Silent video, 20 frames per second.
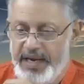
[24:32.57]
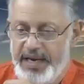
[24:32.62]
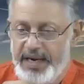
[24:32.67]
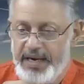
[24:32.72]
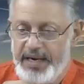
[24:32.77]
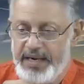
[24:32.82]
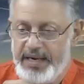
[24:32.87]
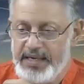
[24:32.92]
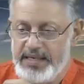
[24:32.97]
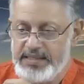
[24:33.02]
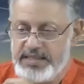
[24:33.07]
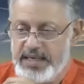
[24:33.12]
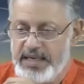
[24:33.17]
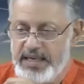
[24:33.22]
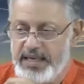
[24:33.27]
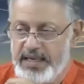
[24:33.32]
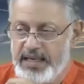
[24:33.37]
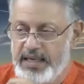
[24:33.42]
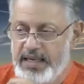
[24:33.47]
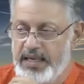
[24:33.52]
take it as
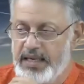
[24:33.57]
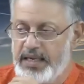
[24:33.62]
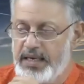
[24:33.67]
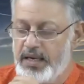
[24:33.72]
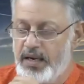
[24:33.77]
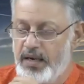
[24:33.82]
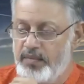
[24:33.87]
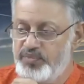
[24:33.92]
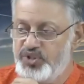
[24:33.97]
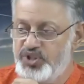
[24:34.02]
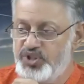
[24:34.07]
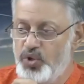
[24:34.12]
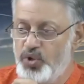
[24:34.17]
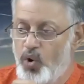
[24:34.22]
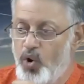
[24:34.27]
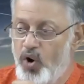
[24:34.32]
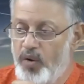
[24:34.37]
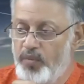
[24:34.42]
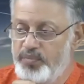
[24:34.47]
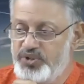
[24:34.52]
an
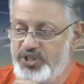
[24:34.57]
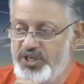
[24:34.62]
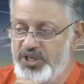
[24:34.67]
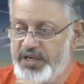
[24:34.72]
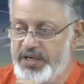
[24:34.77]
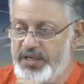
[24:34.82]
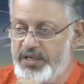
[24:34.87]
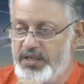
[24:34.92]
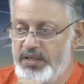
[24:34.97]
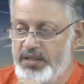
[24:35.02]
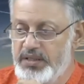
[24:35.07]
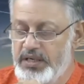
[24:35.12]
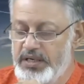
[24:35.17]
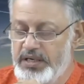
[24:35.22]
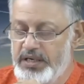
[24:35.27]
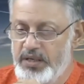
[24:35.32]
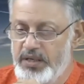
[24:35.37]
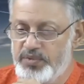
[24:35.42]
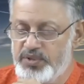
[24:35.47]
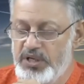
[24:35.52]
object, the
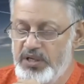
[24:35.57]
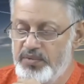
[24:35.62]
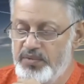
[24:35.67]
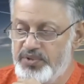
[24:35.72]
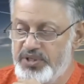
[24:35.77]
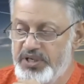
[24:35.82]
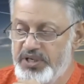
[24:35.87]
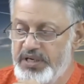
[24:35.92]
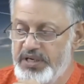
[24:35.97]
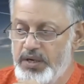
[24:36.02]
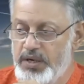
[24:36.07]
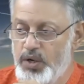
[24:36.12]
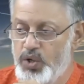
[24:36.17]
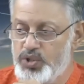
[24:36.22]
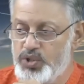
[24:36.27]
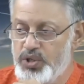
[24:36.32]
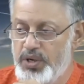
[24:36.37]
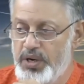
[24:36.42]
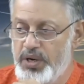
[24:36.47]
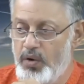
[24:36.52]
deep sleep state
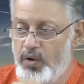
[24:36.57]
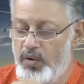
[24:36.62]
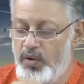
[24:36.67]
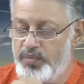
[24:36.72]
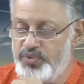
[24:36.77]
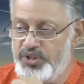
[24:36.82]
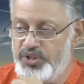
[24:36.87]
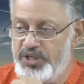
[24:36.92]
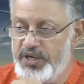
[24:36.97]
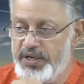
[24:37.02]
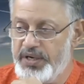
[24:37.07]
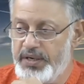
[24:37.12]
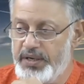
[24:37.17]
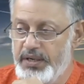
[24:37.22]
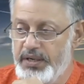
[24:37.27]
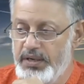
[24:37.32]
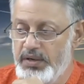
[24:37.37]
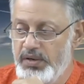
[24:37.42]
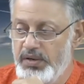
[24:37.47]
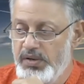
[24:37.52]
as an
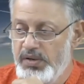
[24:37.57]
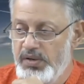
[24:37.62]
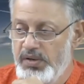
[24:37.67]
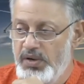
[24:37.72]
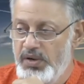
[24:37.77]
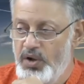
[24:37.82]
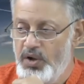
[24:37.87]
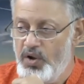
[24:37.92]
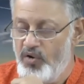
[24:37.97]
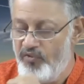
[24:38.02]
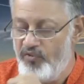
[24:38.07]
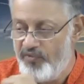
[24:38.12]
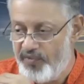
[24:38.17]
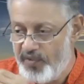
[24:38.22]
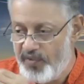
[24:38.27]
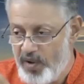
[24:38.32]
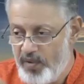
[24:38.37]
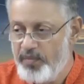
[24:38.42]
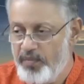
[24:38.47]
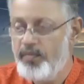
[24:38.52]
object
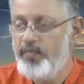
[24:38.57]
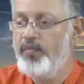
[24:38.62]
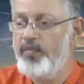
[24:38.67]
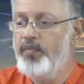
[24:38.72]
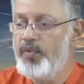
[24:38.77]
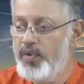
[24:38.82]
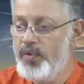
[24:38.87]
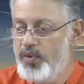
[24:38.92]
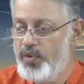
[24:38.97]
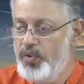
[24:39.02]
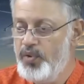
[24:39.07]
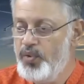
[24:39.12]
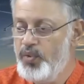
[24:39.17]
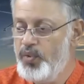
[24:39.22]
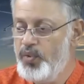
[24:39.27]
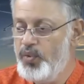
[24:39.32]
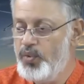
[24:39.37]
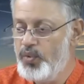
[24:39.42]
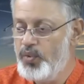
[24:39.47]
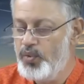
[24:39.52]
from
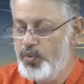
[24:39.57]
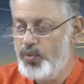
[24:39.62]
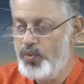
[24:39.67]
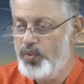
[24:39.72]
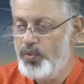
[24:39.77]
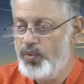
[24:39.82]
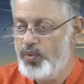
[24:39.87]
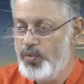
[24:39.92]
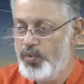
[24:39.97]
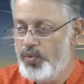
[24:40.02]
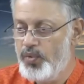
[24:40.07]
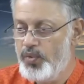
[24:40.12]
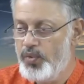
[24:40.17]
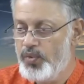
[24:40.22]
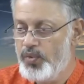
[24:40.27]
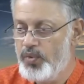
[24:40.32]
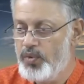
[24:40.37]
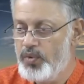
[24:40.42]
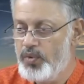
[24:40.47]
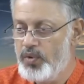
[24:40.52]
you,
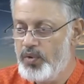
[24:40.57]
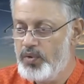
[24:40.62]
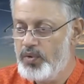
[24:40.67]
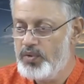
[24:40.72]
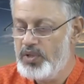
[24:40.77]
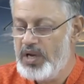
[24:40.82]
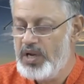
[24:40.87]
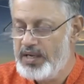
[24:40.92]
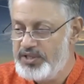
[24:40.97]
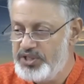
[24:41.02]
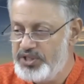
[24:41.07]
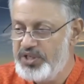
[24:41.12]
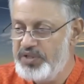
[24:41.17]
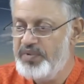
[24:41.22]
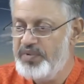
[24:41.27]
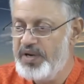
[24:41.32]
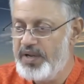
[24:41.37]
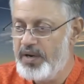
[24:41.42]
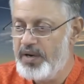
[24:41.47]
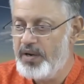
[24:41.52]
the
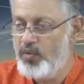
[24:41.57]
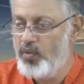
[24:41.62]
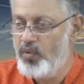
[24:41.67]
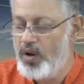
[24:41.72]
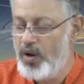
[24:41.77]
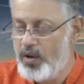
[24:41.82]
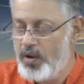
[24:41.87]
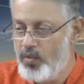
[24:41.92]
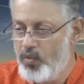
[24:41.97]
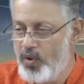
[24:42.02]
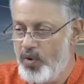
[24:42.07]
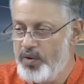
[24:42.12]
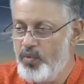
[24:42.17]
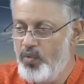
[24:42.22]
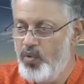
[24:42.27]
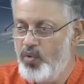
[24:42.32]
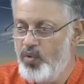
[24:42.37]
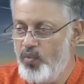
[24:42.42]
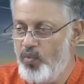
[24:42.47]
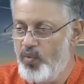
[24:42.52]
achiever, or one
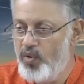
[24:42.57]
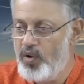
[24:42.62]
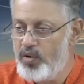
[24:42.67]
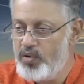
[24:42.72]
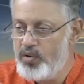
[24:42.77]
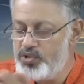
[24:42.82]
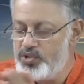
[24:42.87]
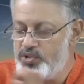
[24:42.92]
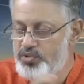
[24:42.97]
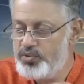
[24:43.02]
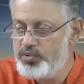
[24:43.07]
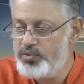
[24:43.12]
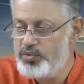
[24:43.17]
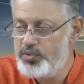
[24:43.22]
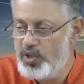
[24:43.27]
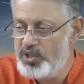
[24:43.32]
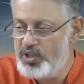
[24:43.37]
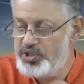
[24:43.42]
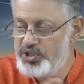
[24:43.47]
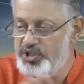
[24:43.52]
who wants to
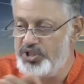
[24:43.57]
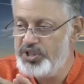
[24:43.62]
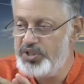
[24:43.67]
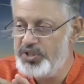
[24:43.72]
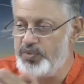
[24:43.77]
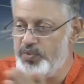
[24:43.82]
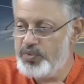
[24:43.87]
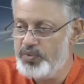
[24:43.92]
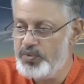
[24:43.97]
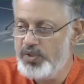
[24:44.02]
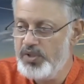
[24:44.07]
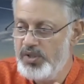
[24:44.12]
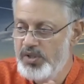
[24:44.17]
achieve,